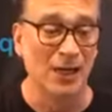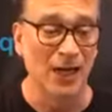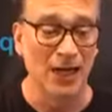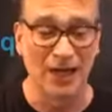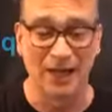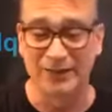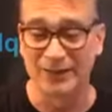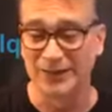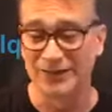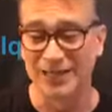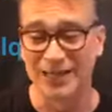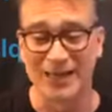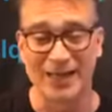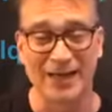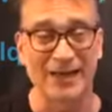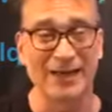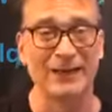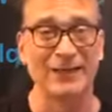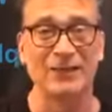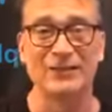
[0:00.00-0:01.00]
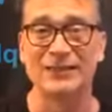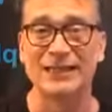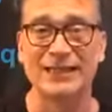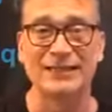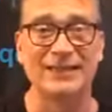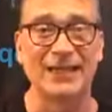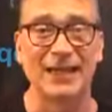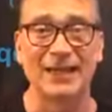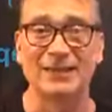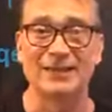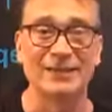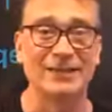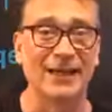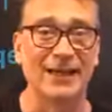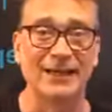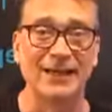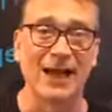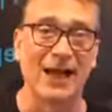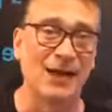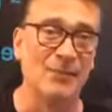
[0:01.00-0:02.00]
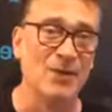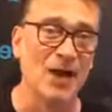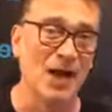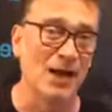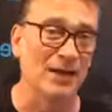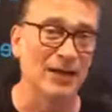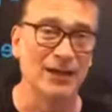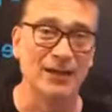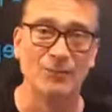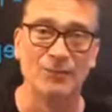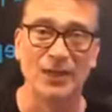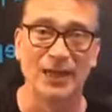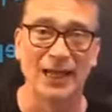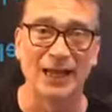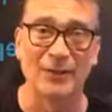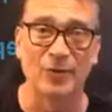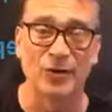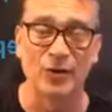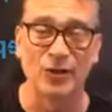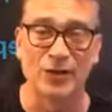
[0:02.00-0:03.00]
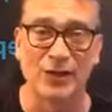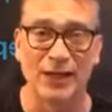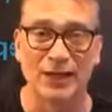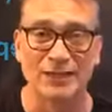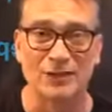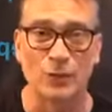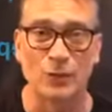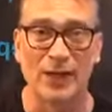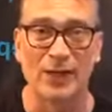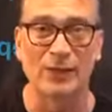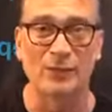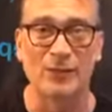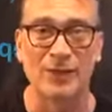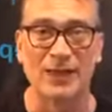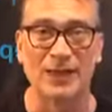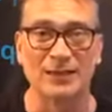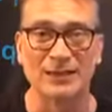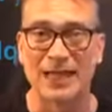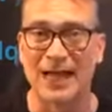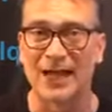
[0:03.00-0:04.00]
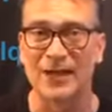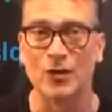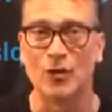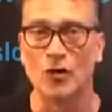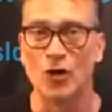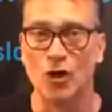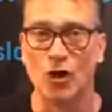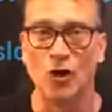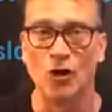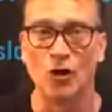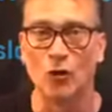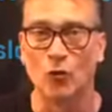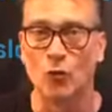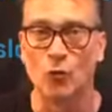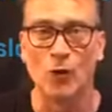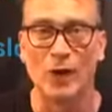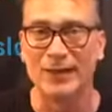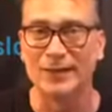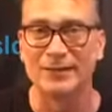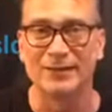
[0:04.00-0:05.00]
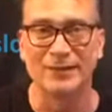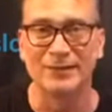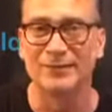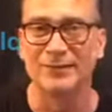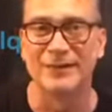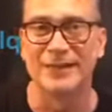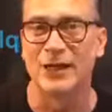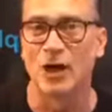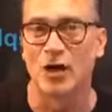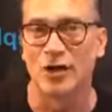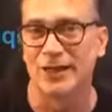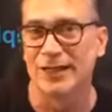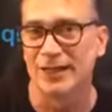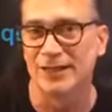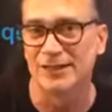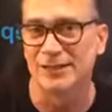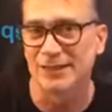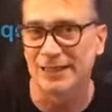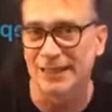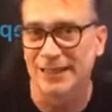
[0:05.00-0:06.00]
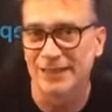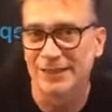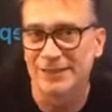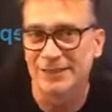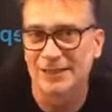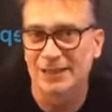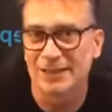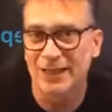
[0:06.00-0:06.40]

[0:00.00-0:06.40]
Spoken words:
There's a lot of little details that I'm not going to belabor you guys with because I don't know what the audience is